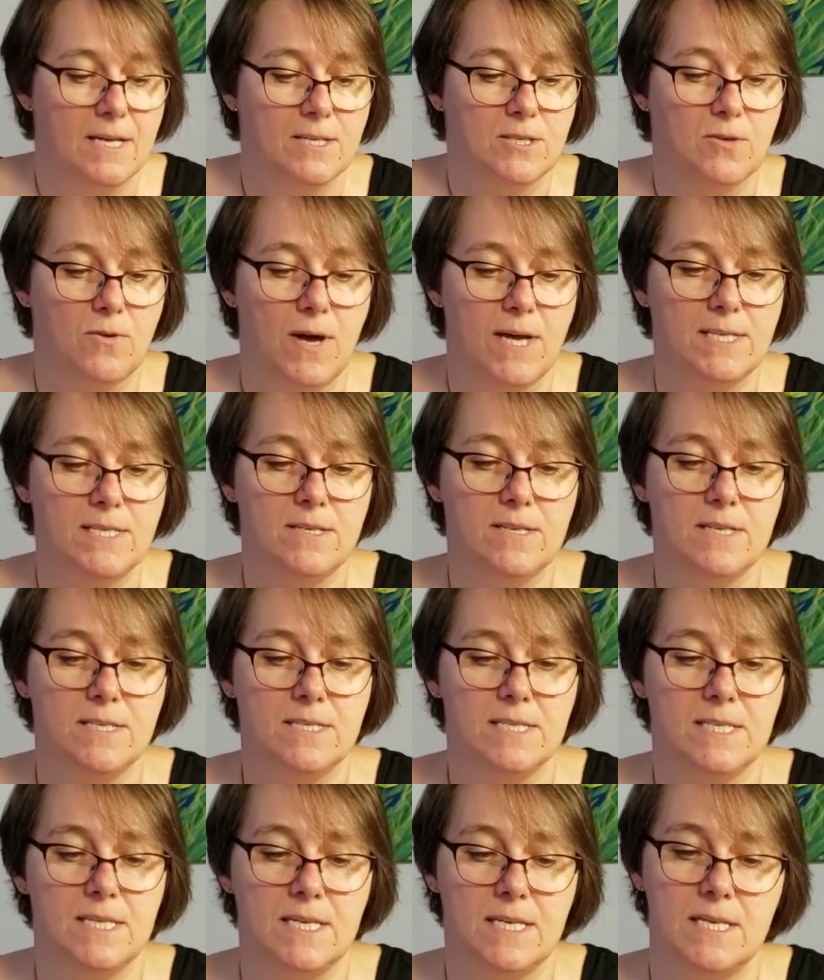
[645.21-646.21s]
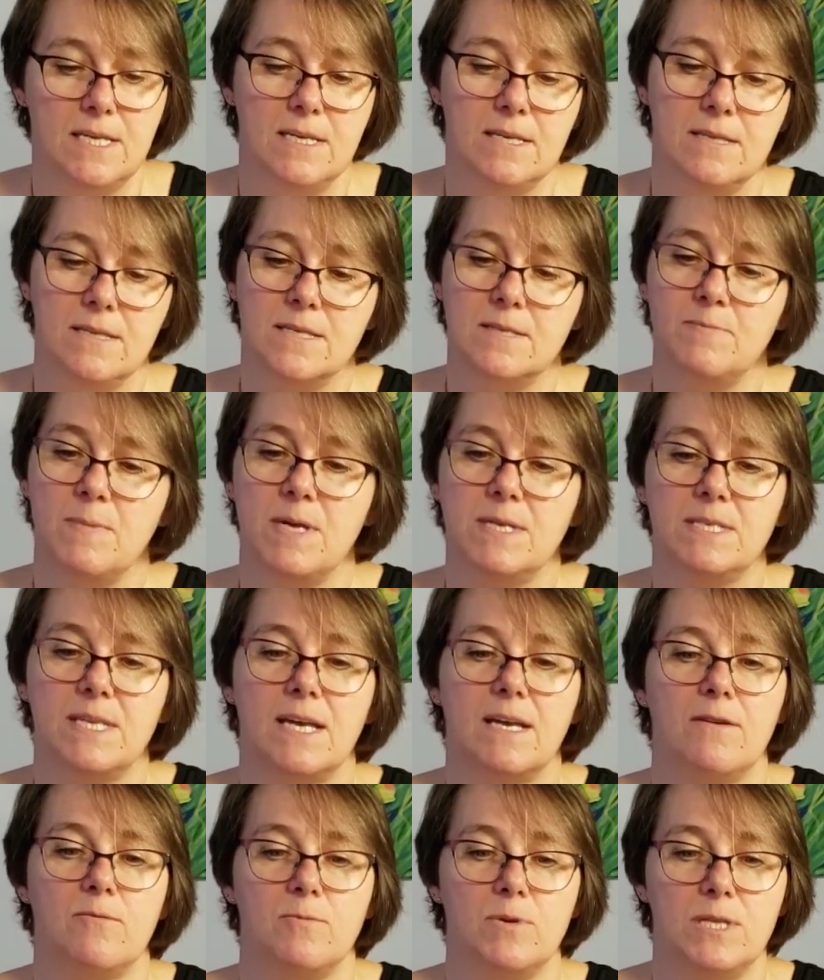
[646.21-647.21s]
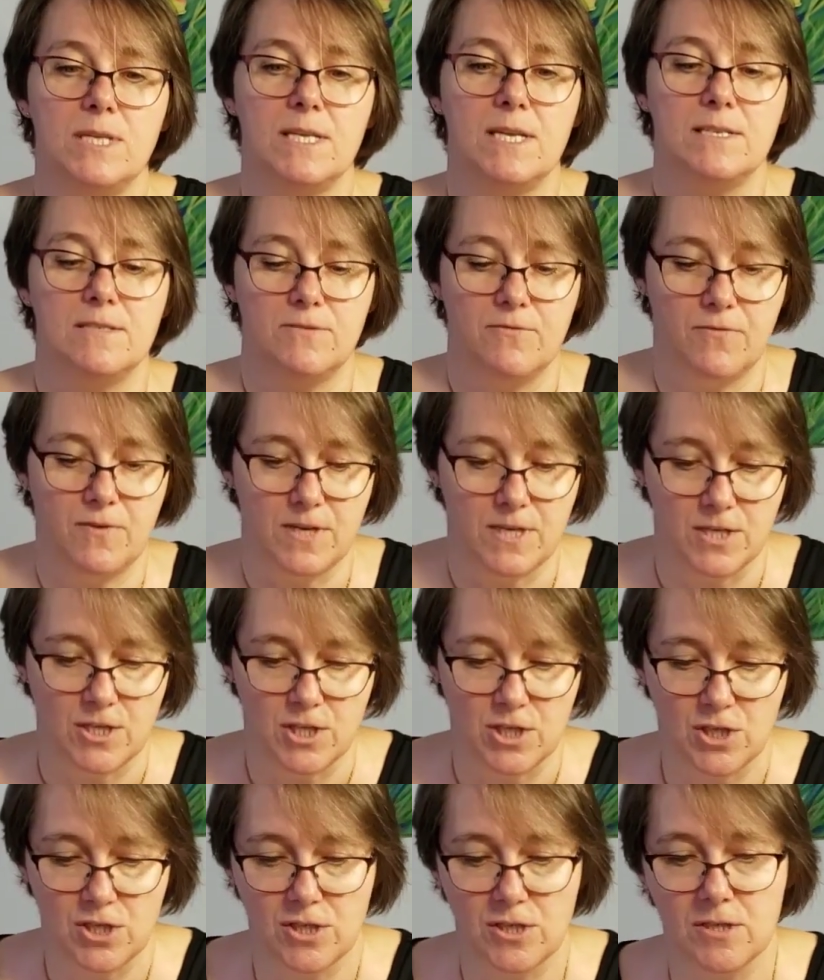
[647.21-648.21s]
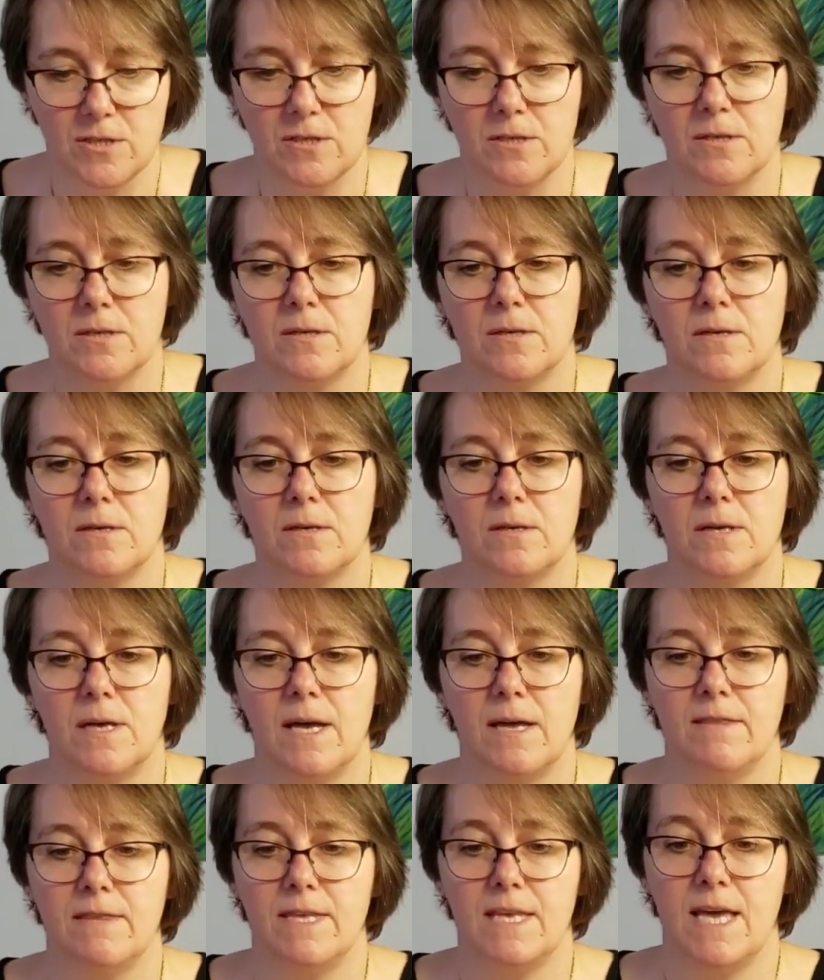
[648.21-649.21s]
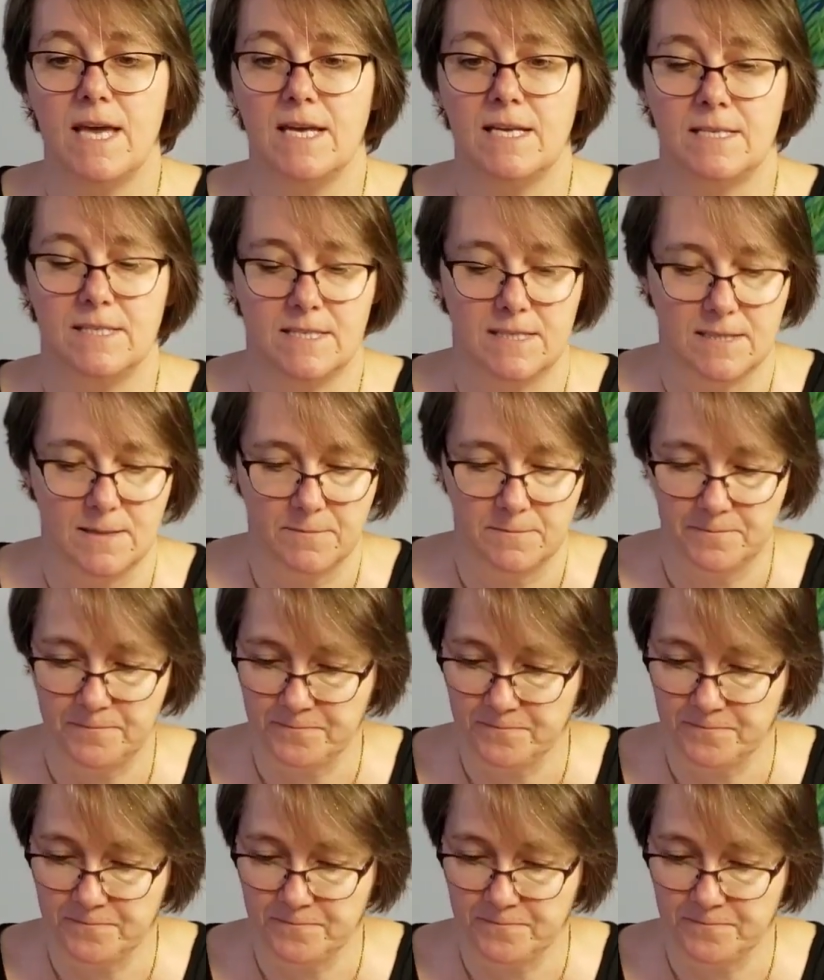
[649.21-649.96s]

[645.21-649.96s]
So as you can see, this makes like a really nice finish at the ends.